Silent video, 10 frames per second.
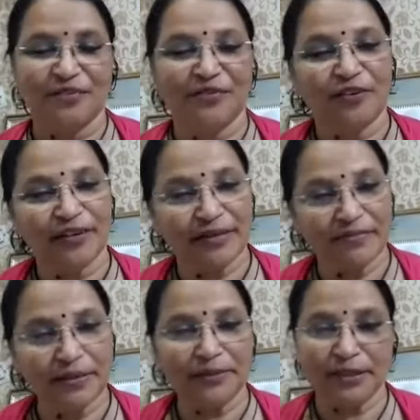for
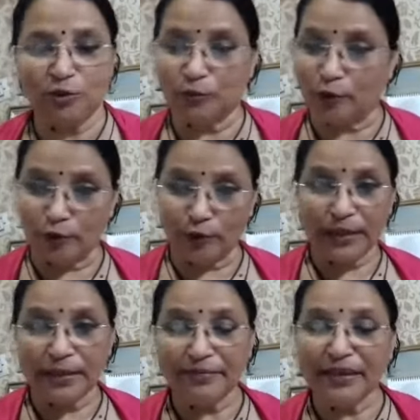everybody to follow.
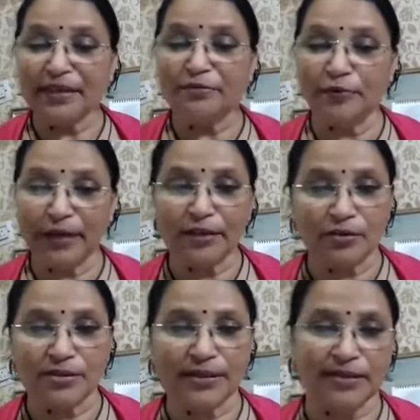Even if we are
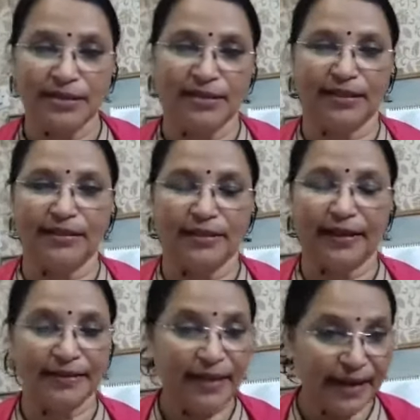not succeeding
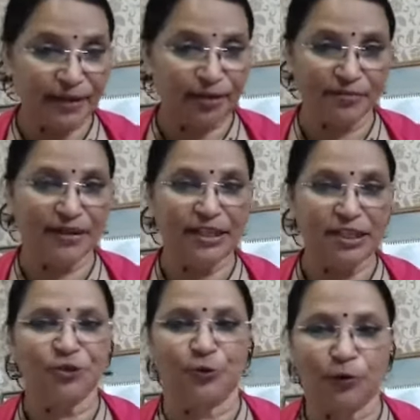at the end of
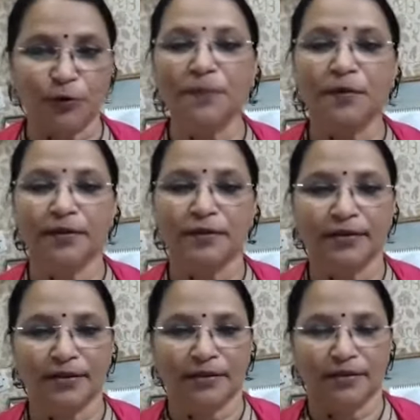each loop,
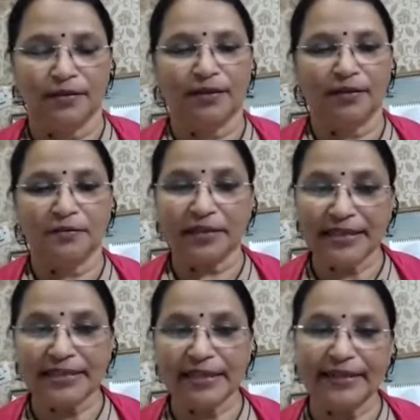we are
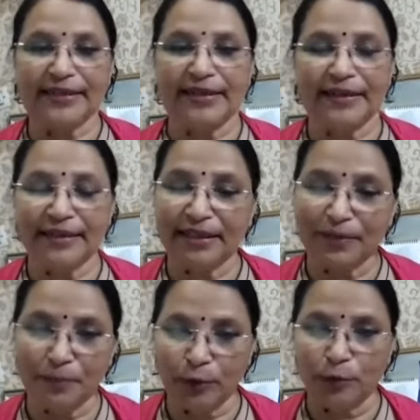still creating a
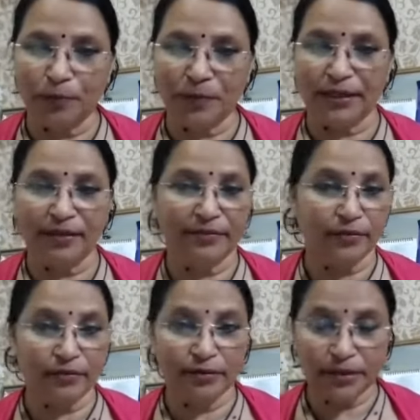blueprint
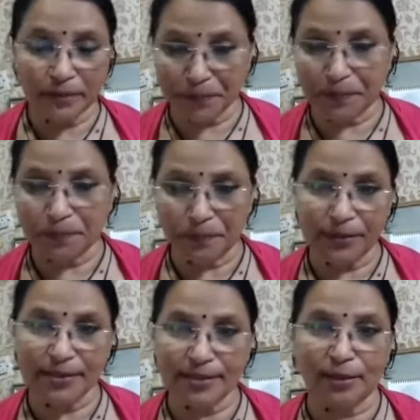for the
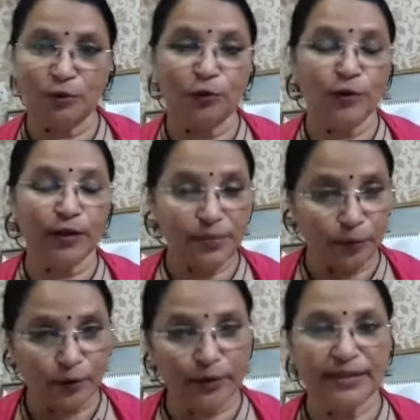person who is
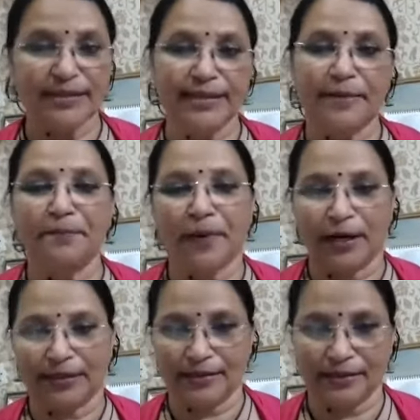following the same
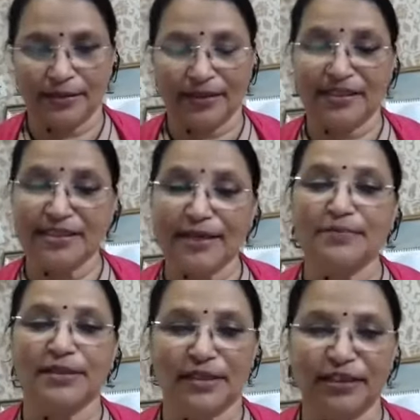path in the
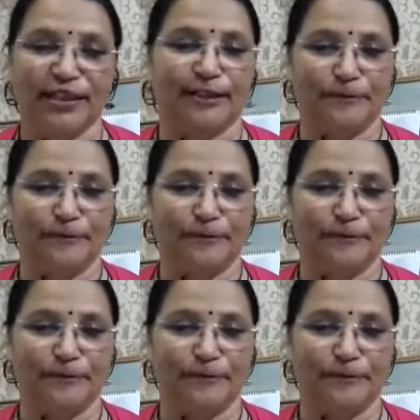same journey.